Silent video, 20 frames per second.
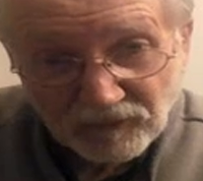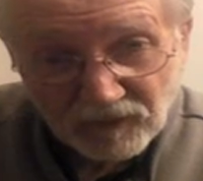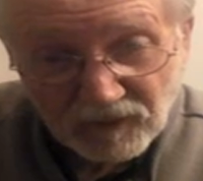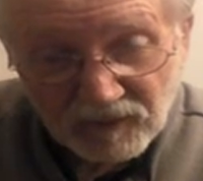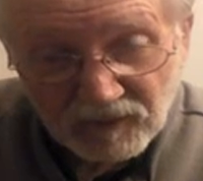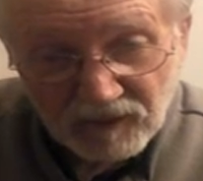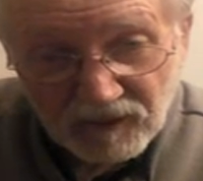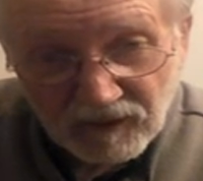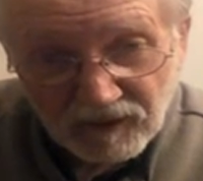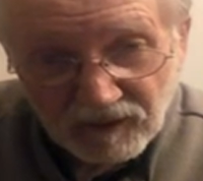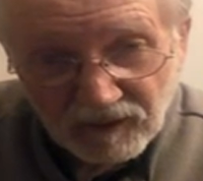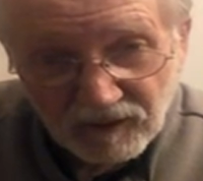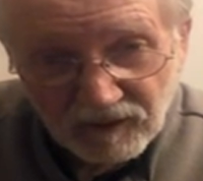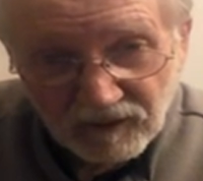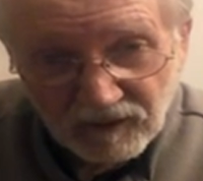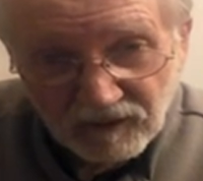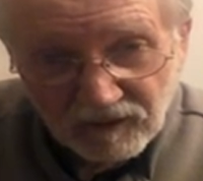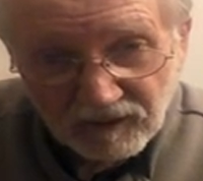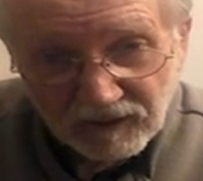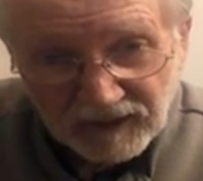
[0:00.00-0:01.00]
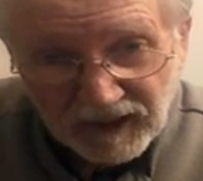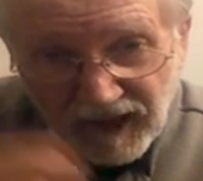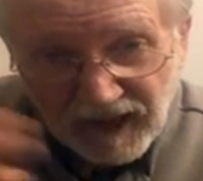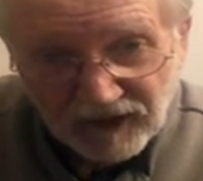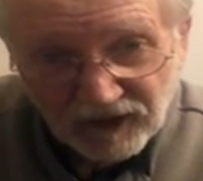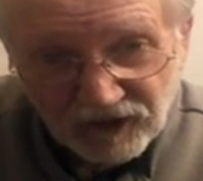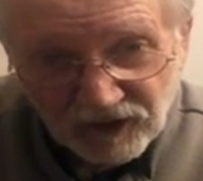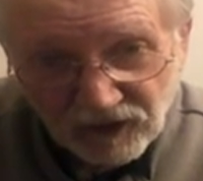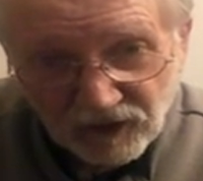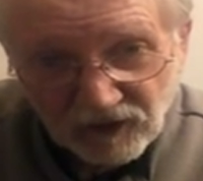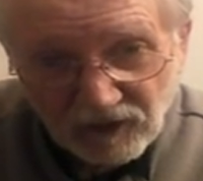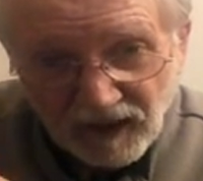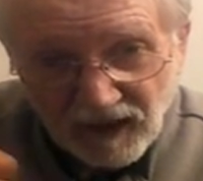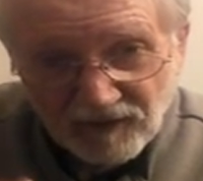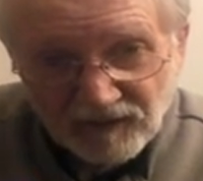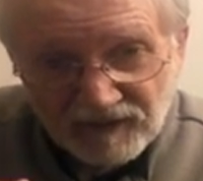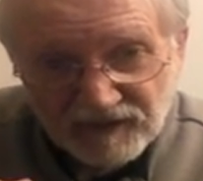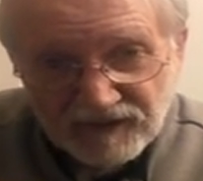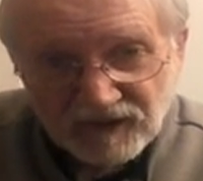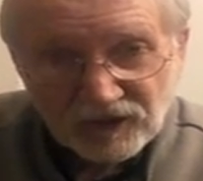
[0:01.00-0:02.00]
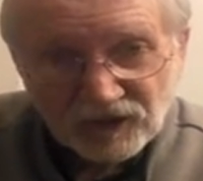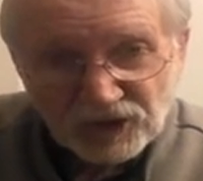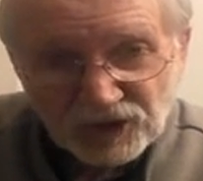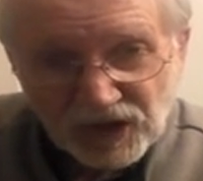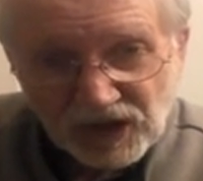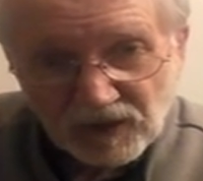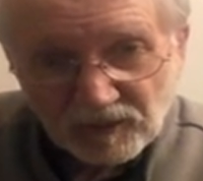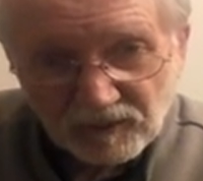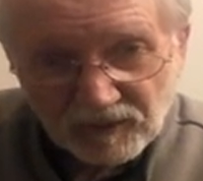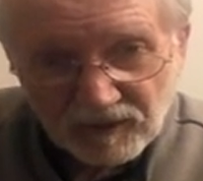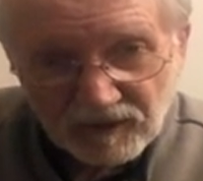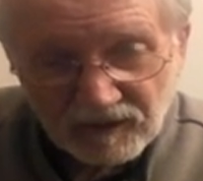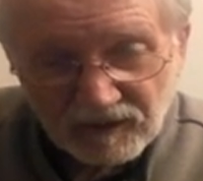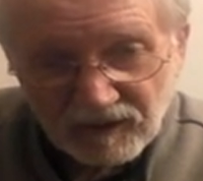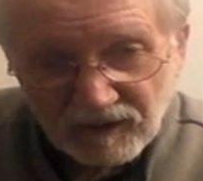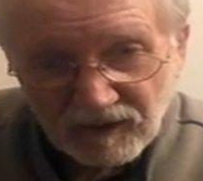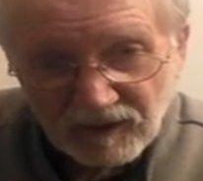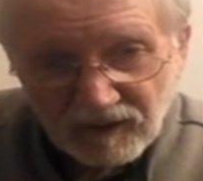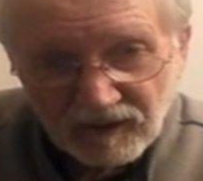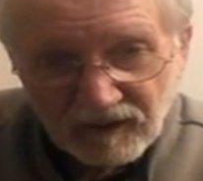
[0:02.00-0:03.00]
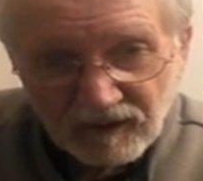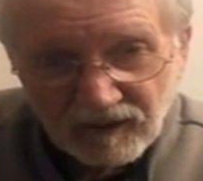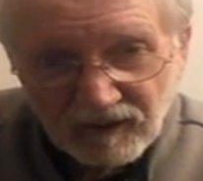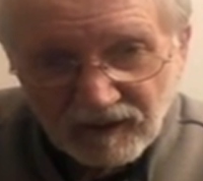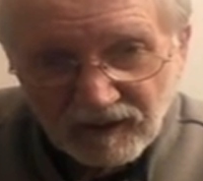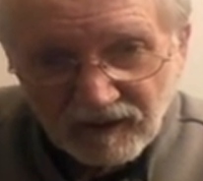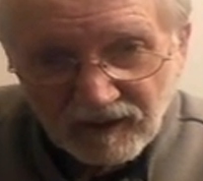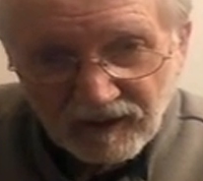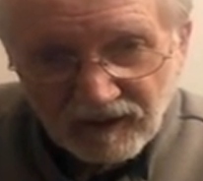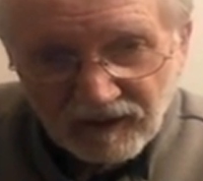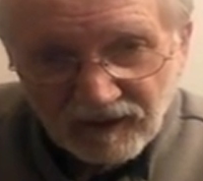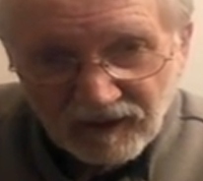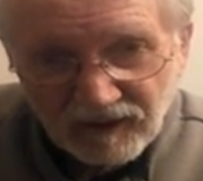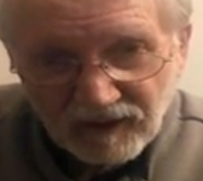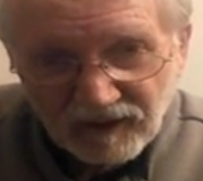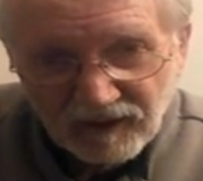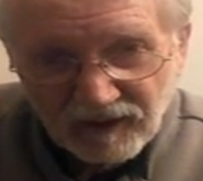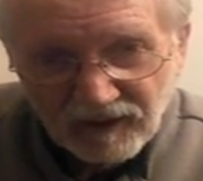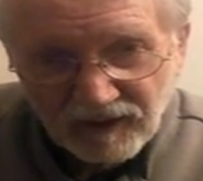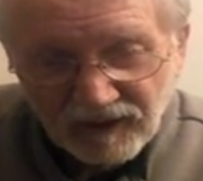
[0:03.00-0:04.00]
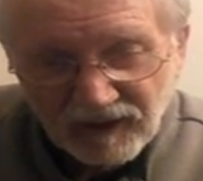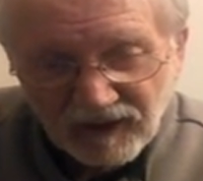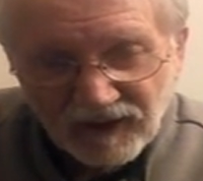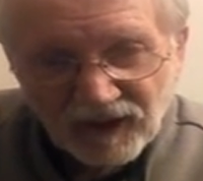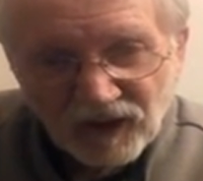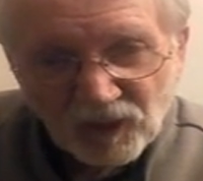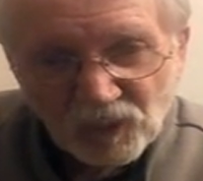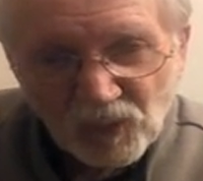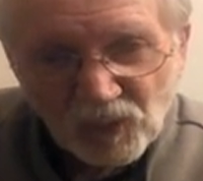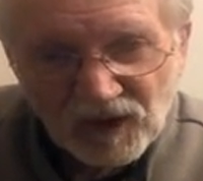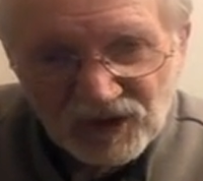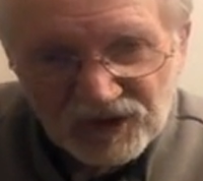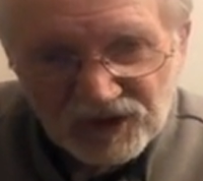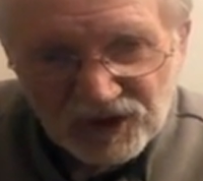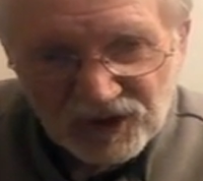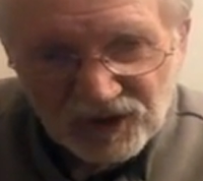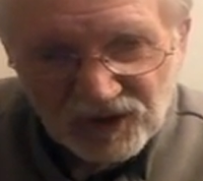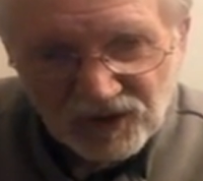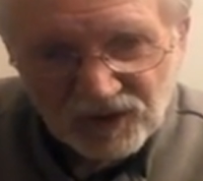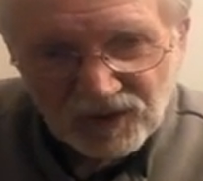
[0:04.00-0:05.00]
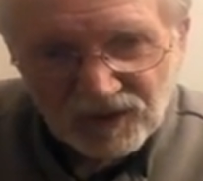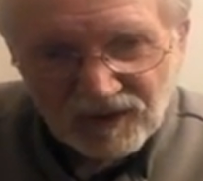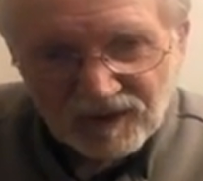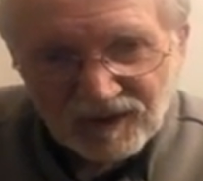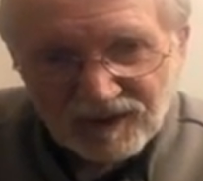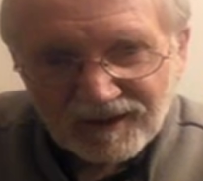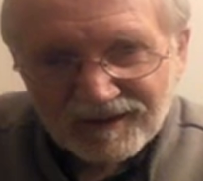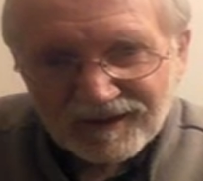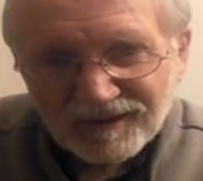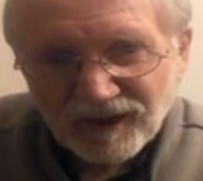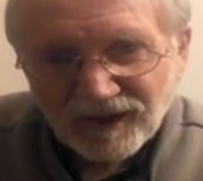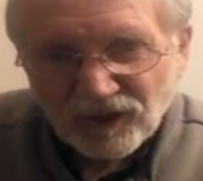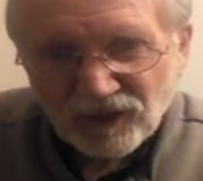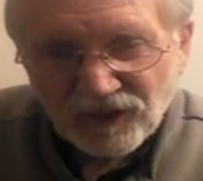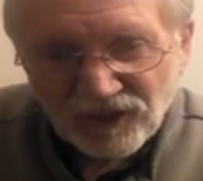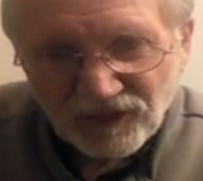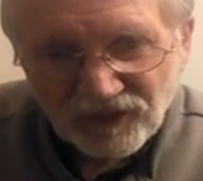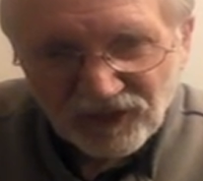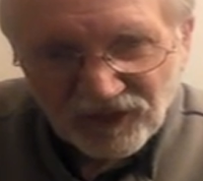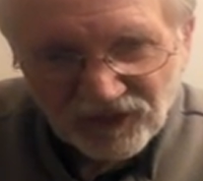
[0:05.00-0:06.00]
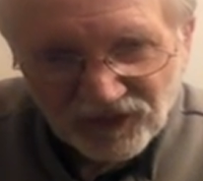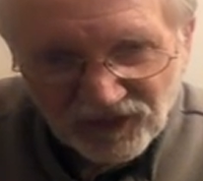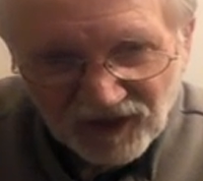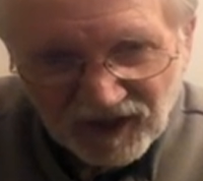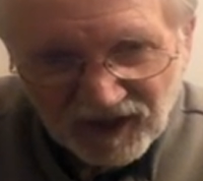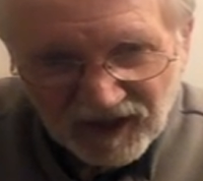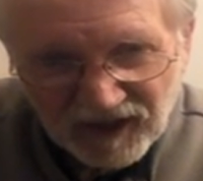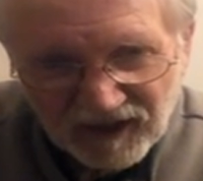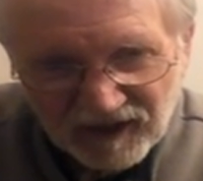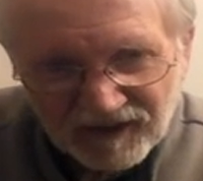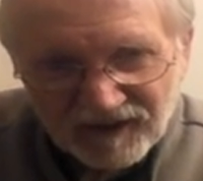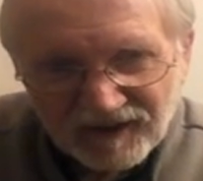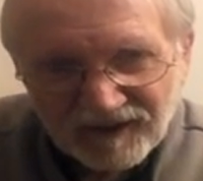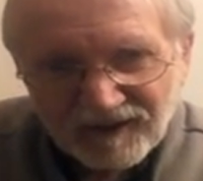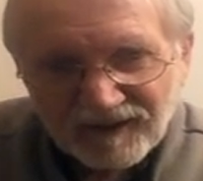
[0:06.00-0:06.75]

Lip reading: them, Kat Kerr and this other gentleman, and I want you to think